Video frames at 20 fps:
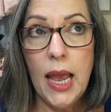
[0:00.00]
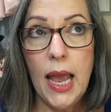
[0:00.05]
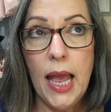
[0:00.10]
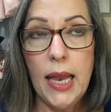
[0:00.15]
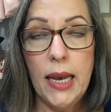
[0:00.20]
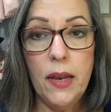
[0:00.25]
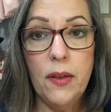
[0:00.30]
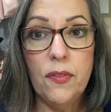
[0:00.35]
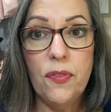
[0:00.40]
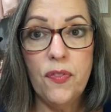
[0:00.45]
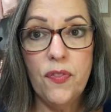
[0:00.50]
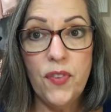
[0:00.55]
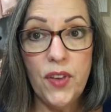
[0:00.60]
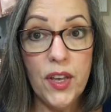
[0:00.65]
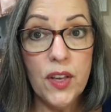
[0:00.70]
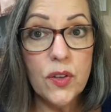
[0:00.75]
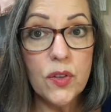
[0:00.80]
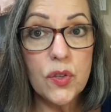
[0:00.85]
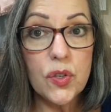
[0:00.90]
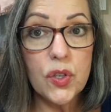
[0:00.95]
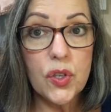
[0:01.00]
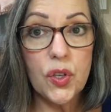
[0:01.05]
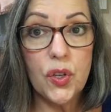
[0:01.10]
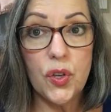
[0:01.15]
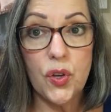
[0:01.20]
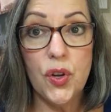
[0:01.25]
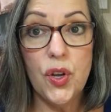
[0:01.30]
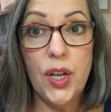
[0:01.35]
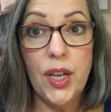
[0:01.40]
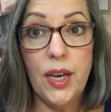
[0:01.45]
and it feels
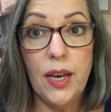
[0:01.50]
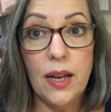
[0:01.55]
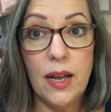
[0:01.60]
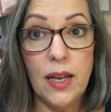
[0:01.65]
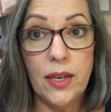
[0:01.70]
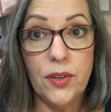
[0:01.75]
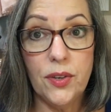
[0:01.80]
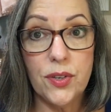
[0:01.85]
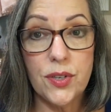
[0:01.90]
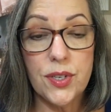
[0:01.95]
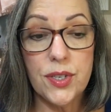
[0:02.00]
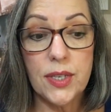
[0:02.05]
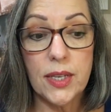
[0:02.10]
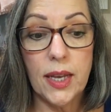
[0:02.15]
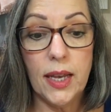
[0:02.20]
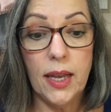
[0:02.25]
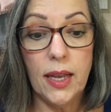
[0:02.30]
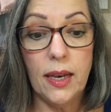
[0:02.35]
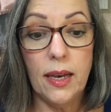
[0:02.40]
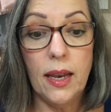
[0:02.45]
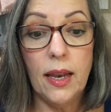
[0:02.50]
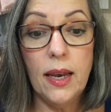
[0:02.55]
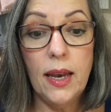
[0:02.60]
good on your skin.